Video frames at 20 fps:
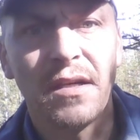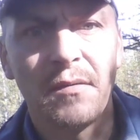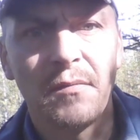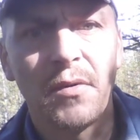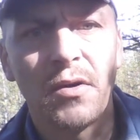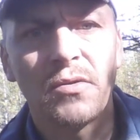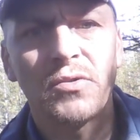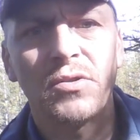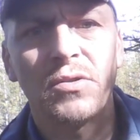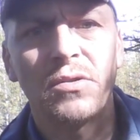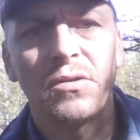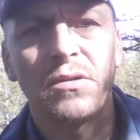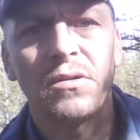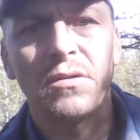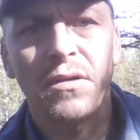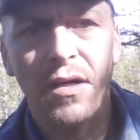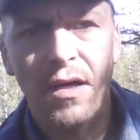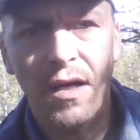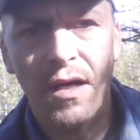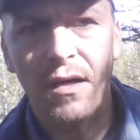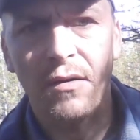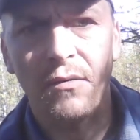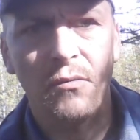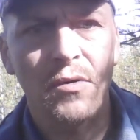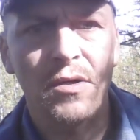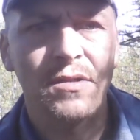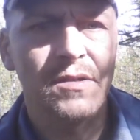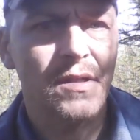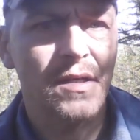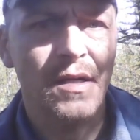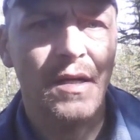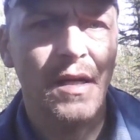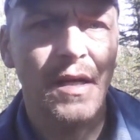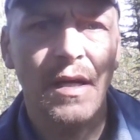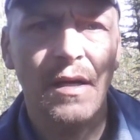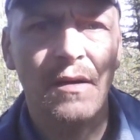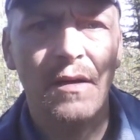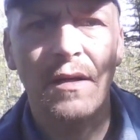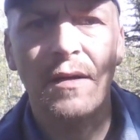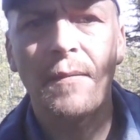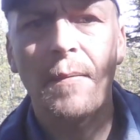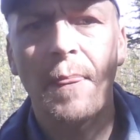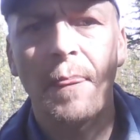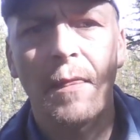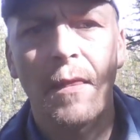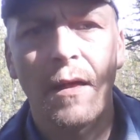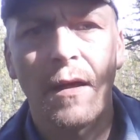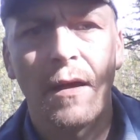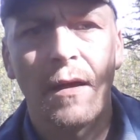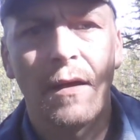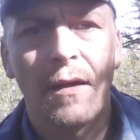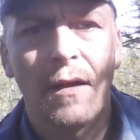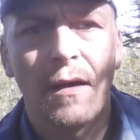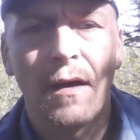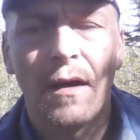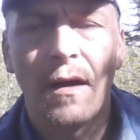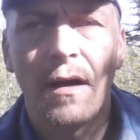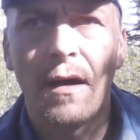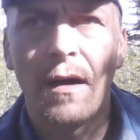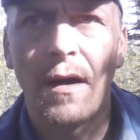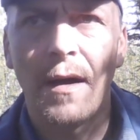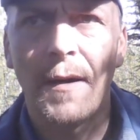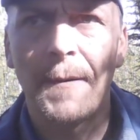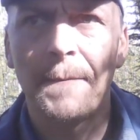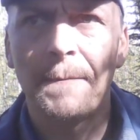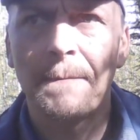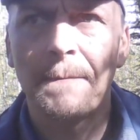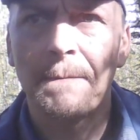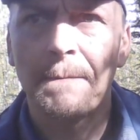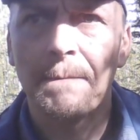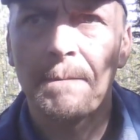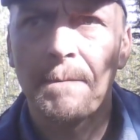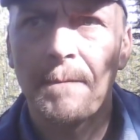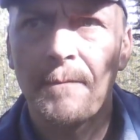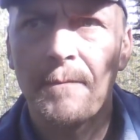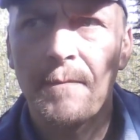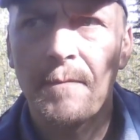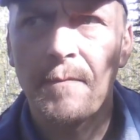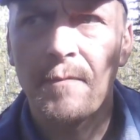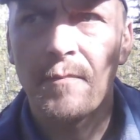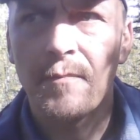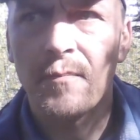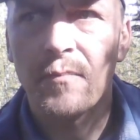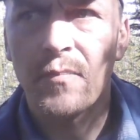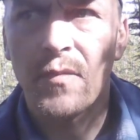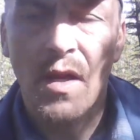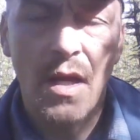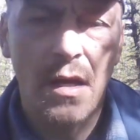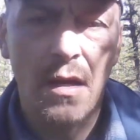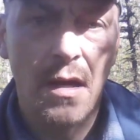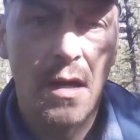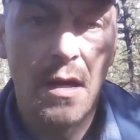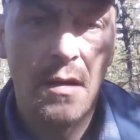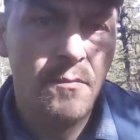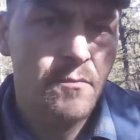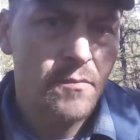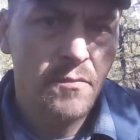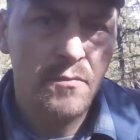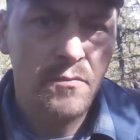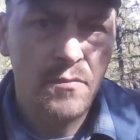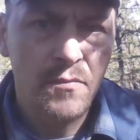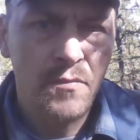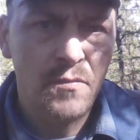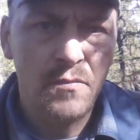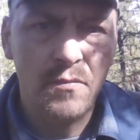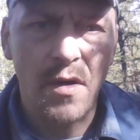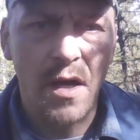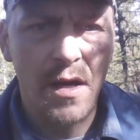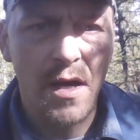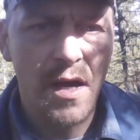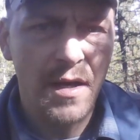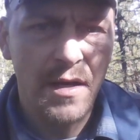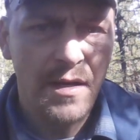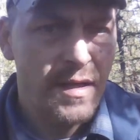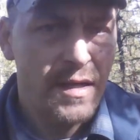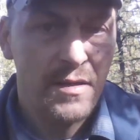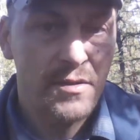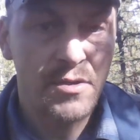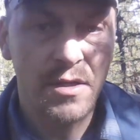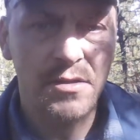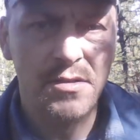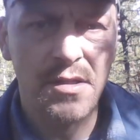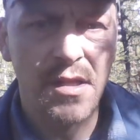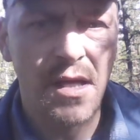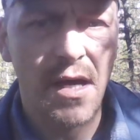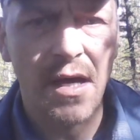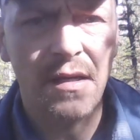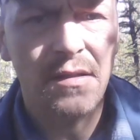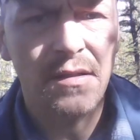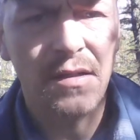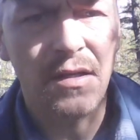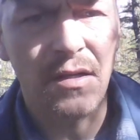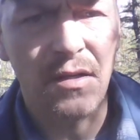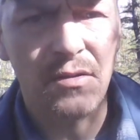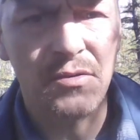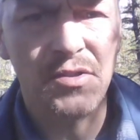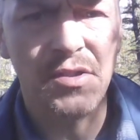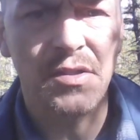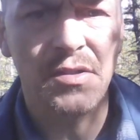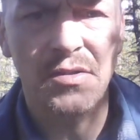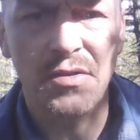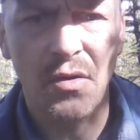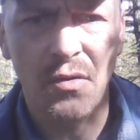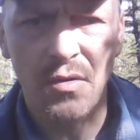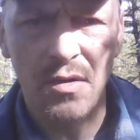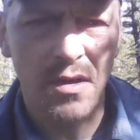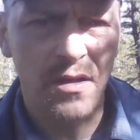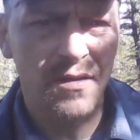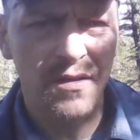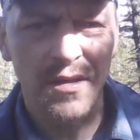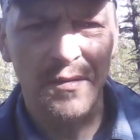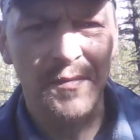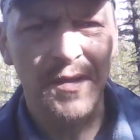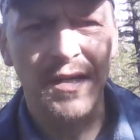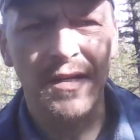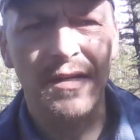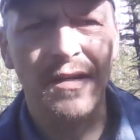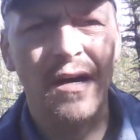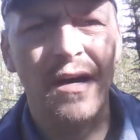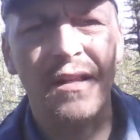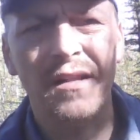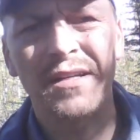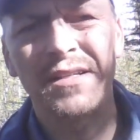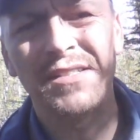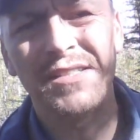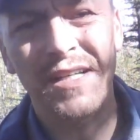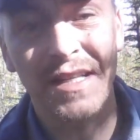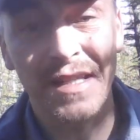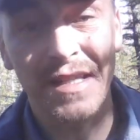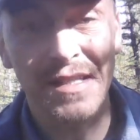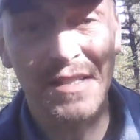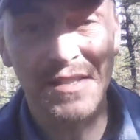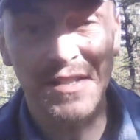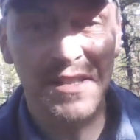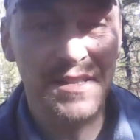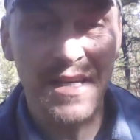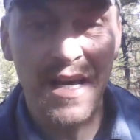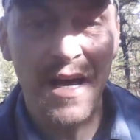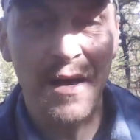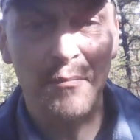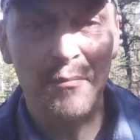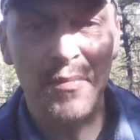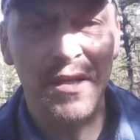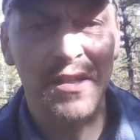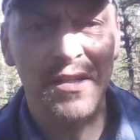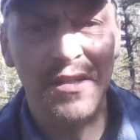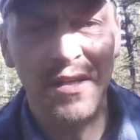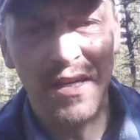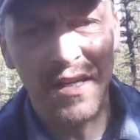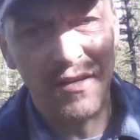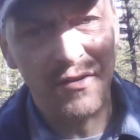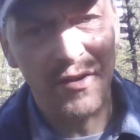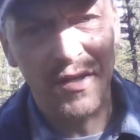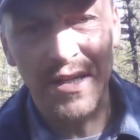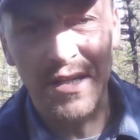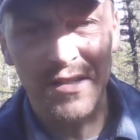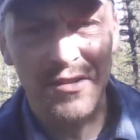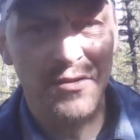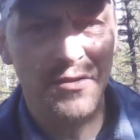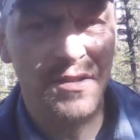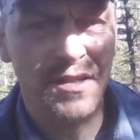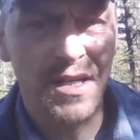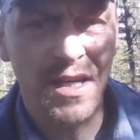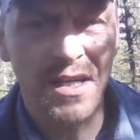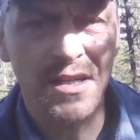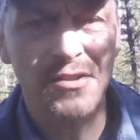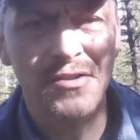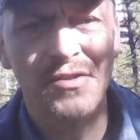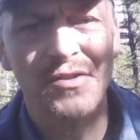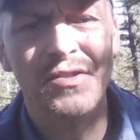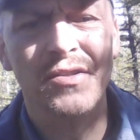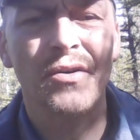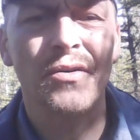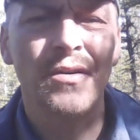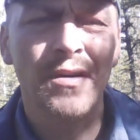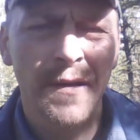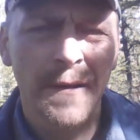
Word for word: emotional and wasn't going to hear it. Um I I can't judge that. You know, she's going on limited knowledge and this shit's happening and her kids are in danger, so